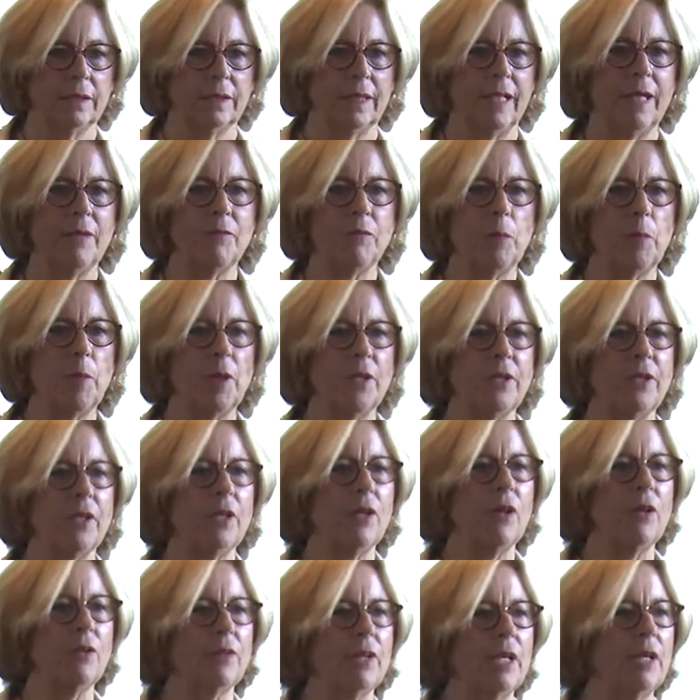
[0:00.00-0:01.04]
Everybody
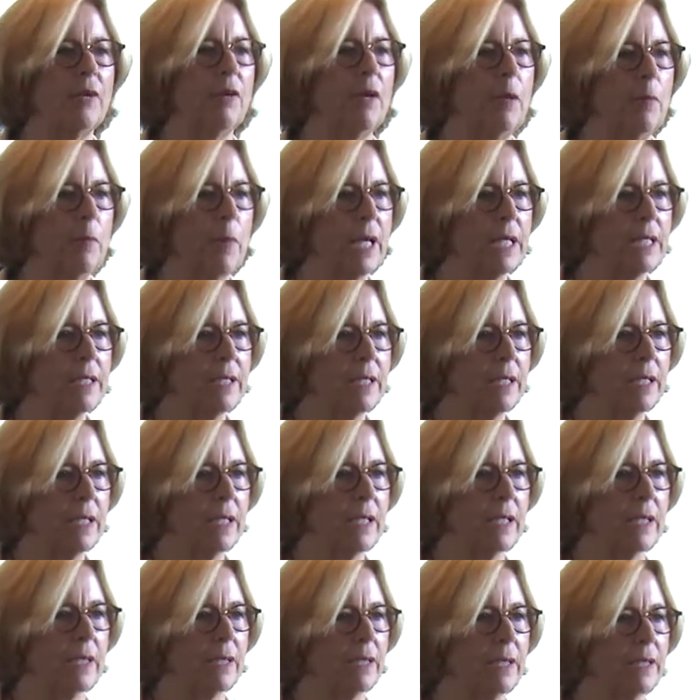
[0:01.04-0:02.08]
got their
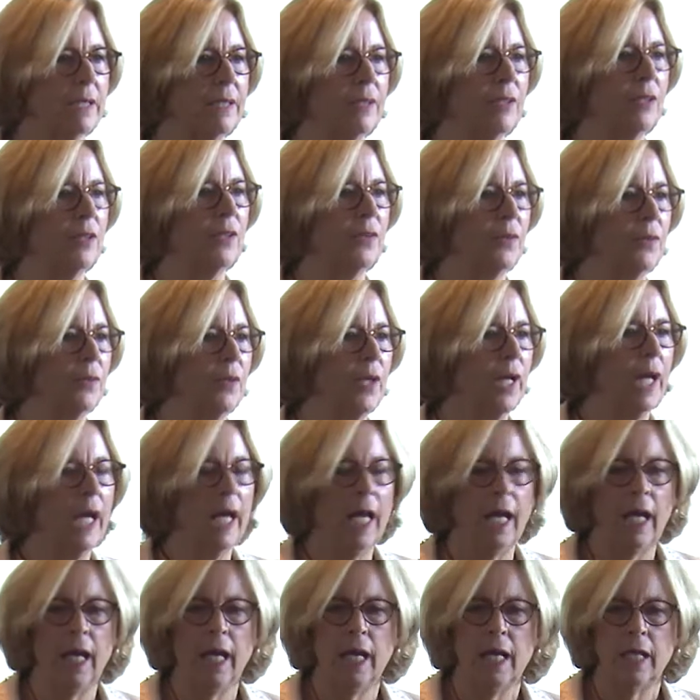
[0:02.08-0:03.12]
ambassador.
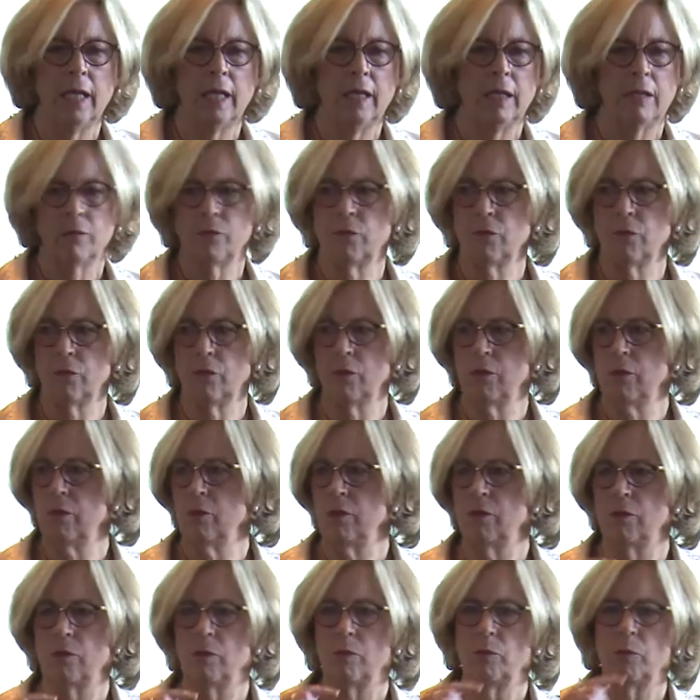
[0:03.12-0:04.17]

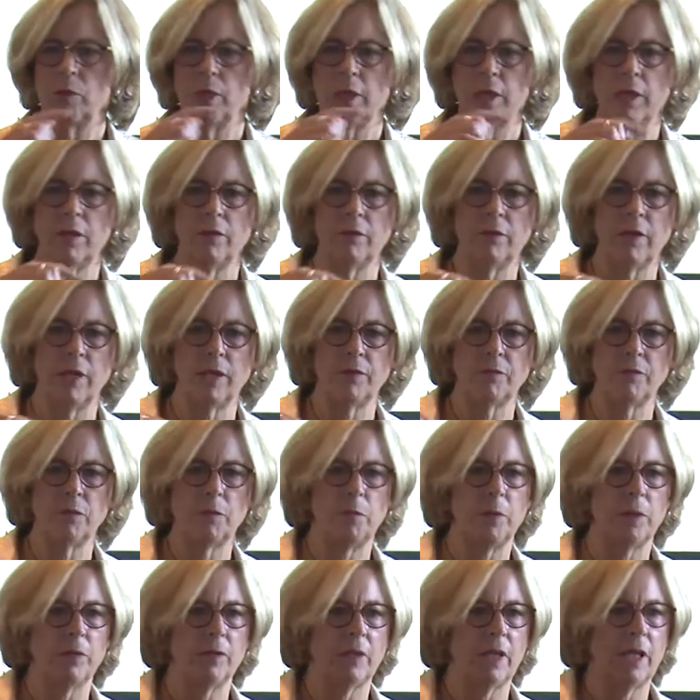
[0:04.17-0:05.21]
So we're going to have to
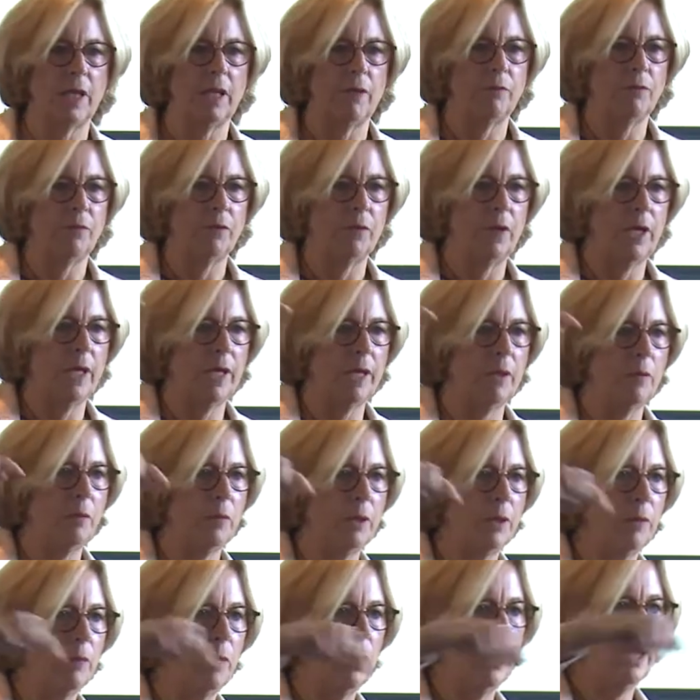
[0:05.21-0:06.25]
be careful how
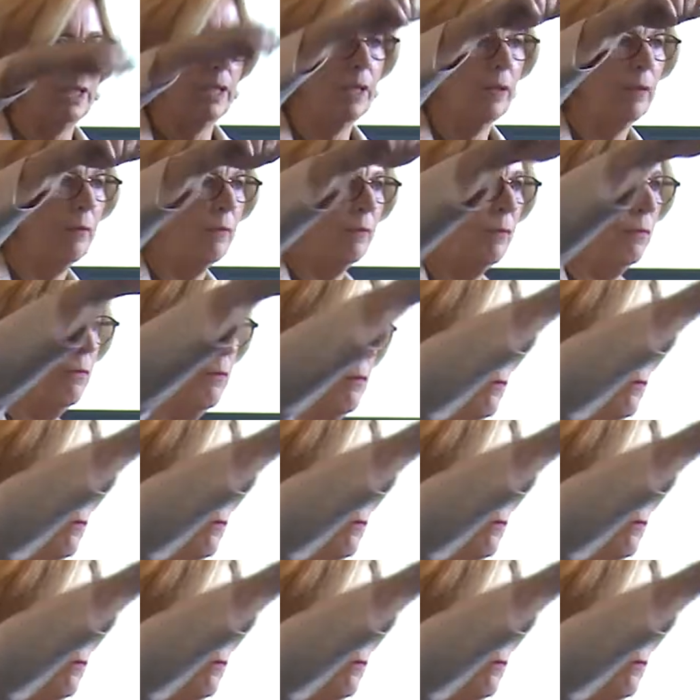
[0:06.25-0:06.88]
we weave